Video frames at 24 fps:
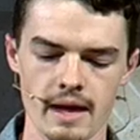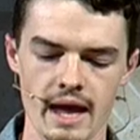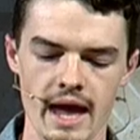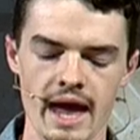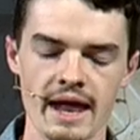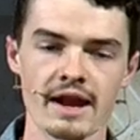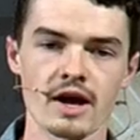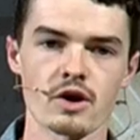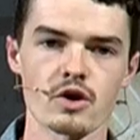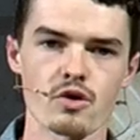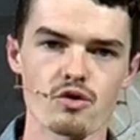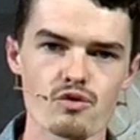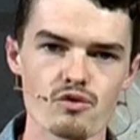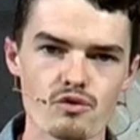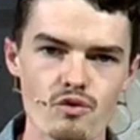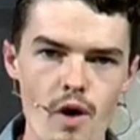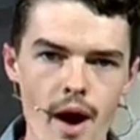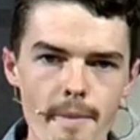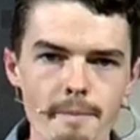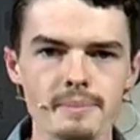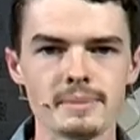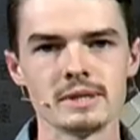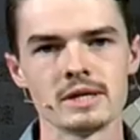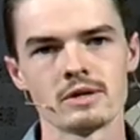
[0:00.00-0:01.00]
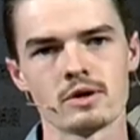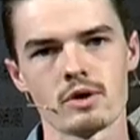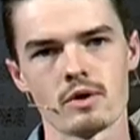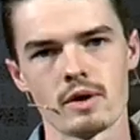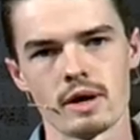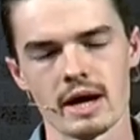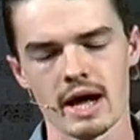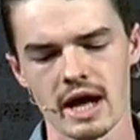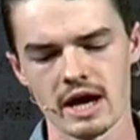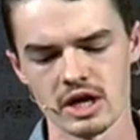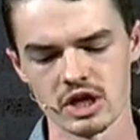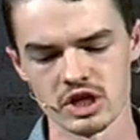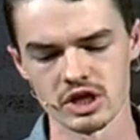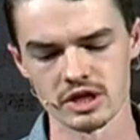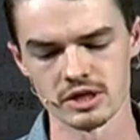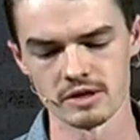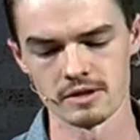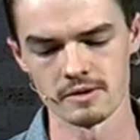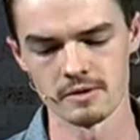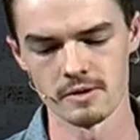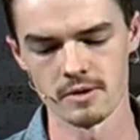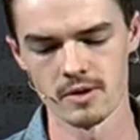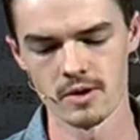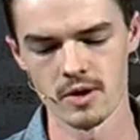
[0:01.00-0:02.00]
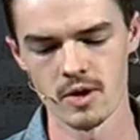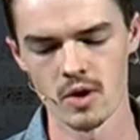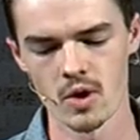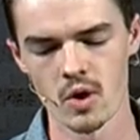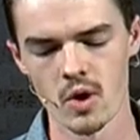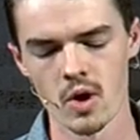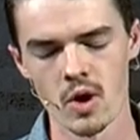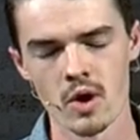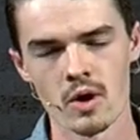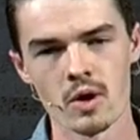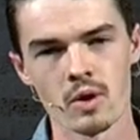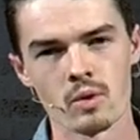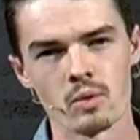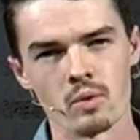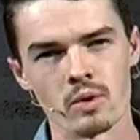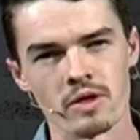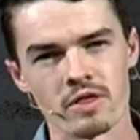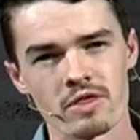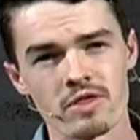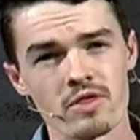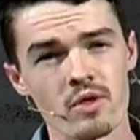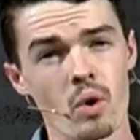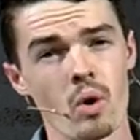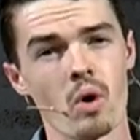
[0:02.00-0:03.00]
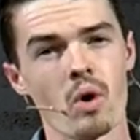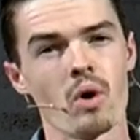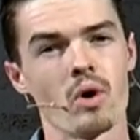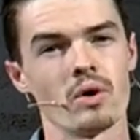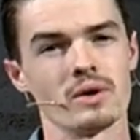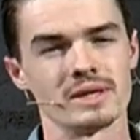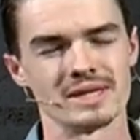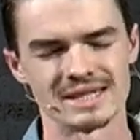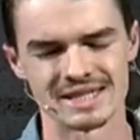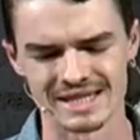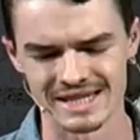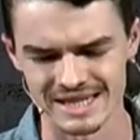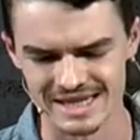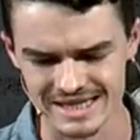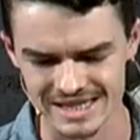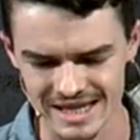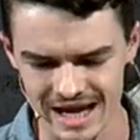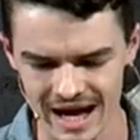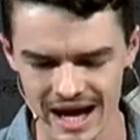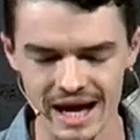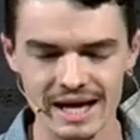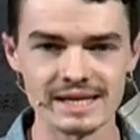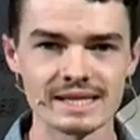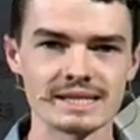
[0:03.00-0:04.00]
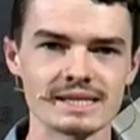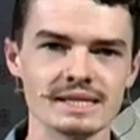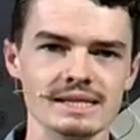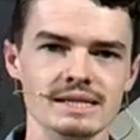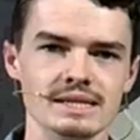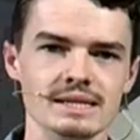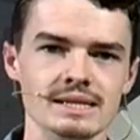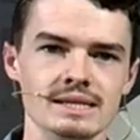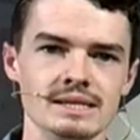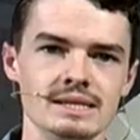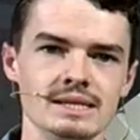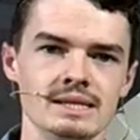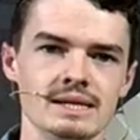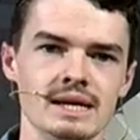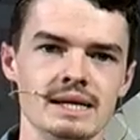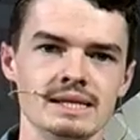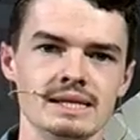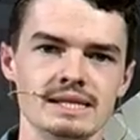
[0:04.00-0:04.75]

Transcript: and a corrupted creation with thorns, disasters, and